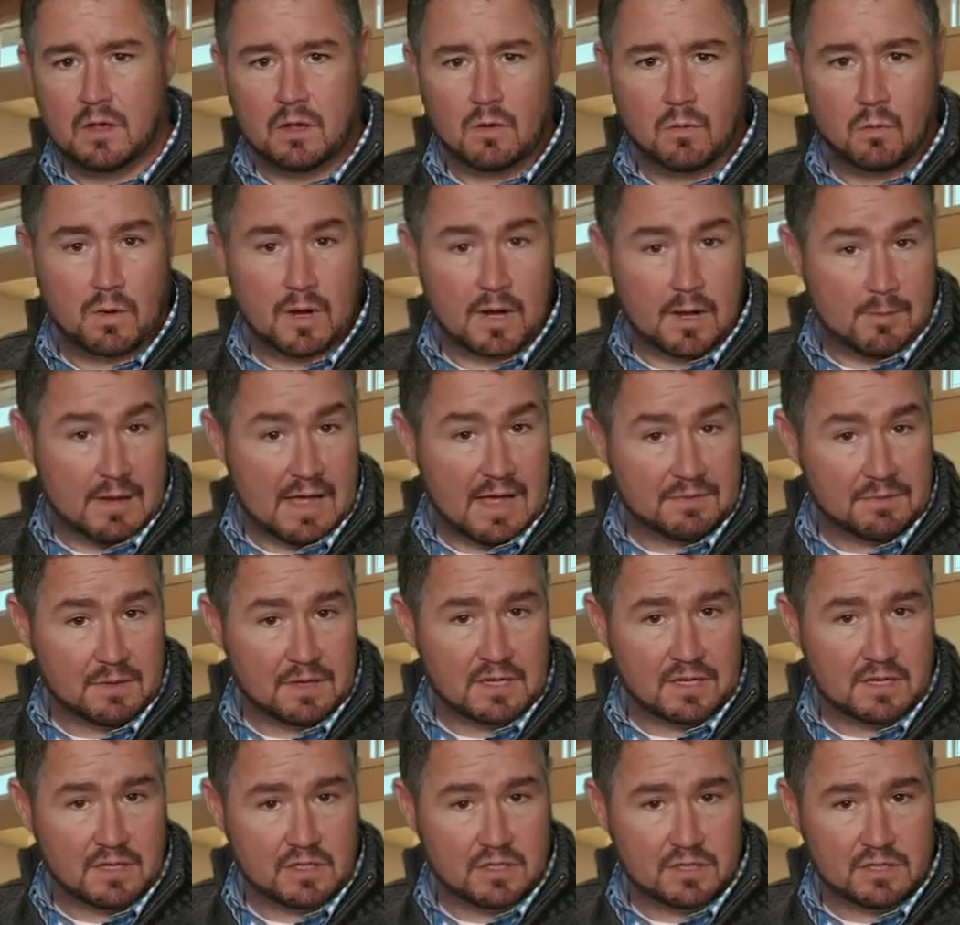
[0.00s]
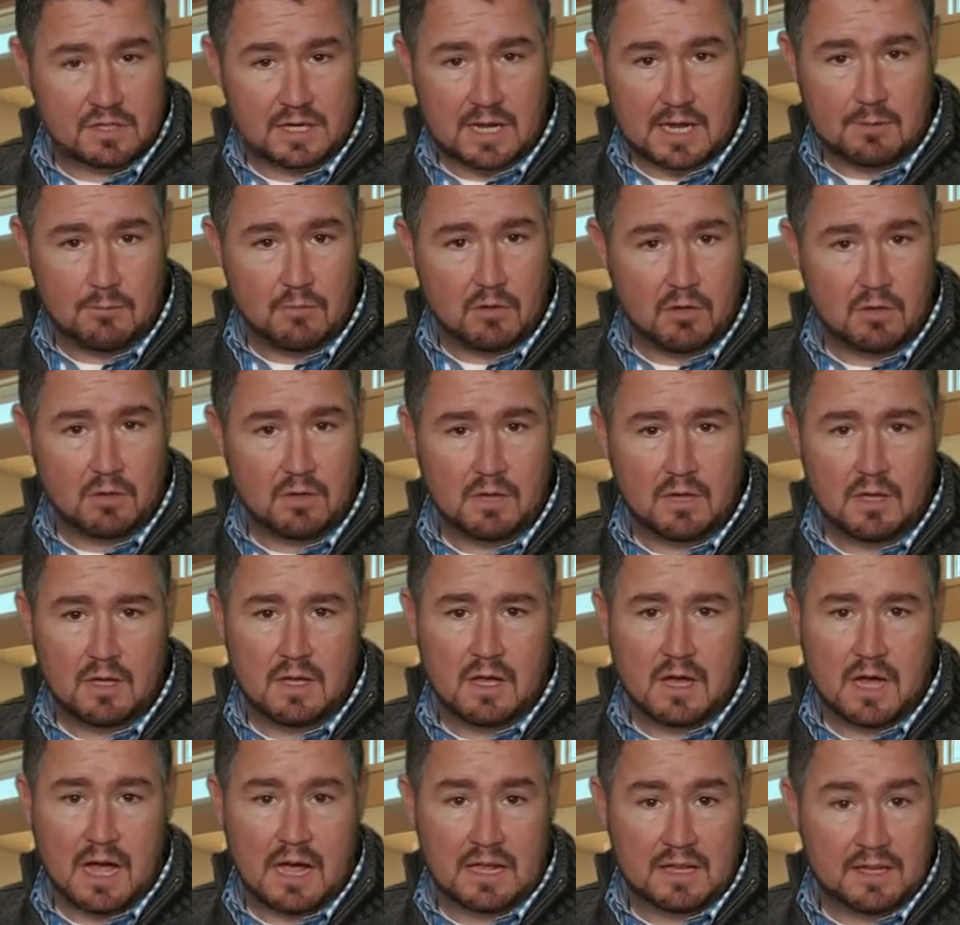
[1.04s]
When I'm at the kitchen table,
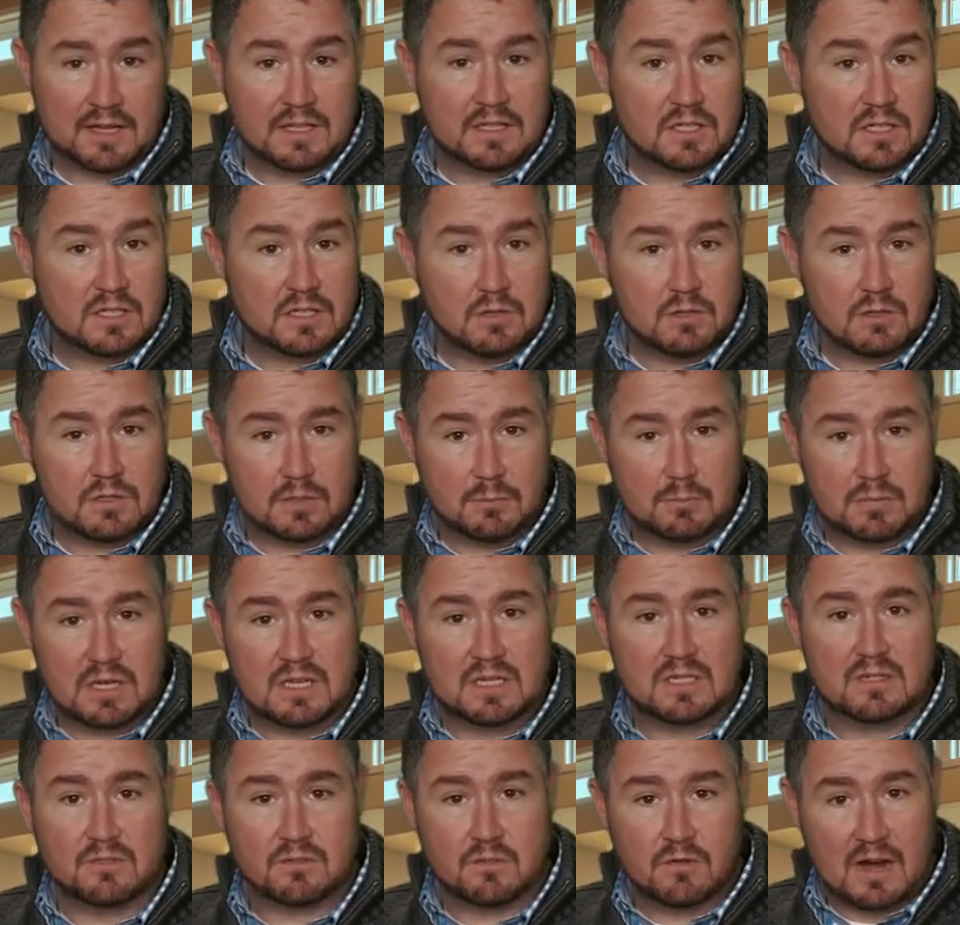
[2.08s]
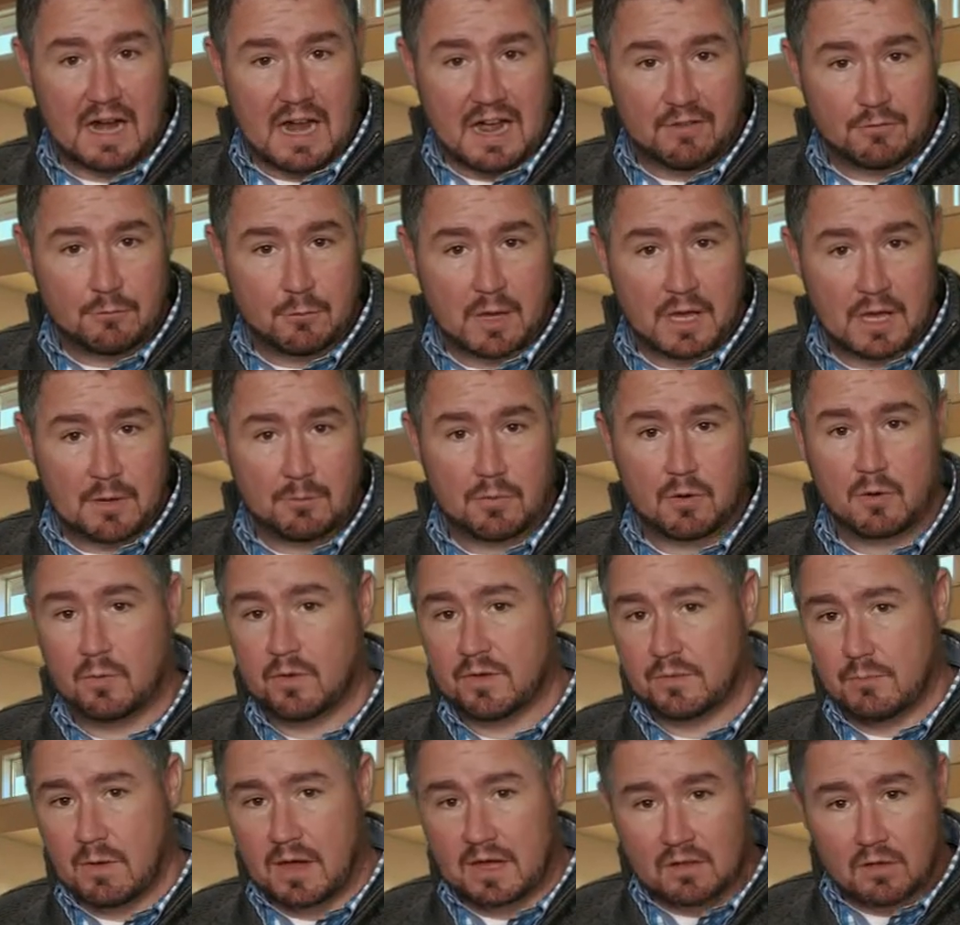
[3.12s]
I like to use a piece of graph paper
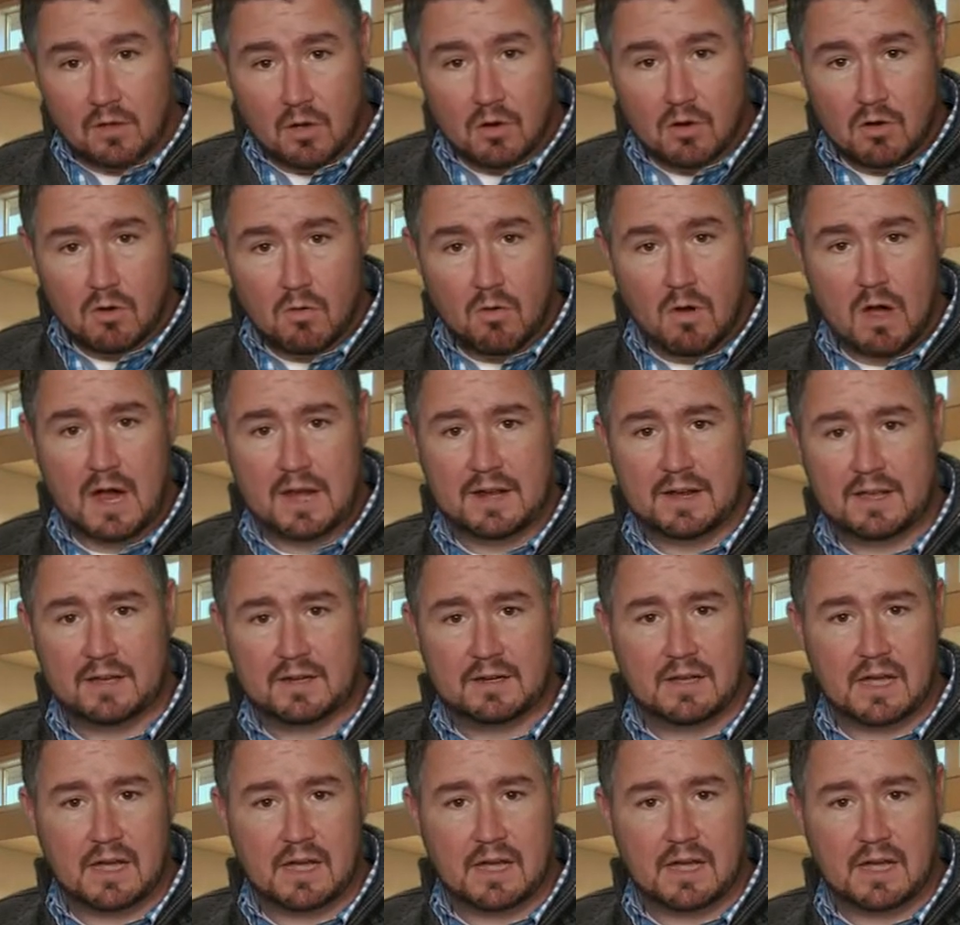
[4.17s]
with my logo on it.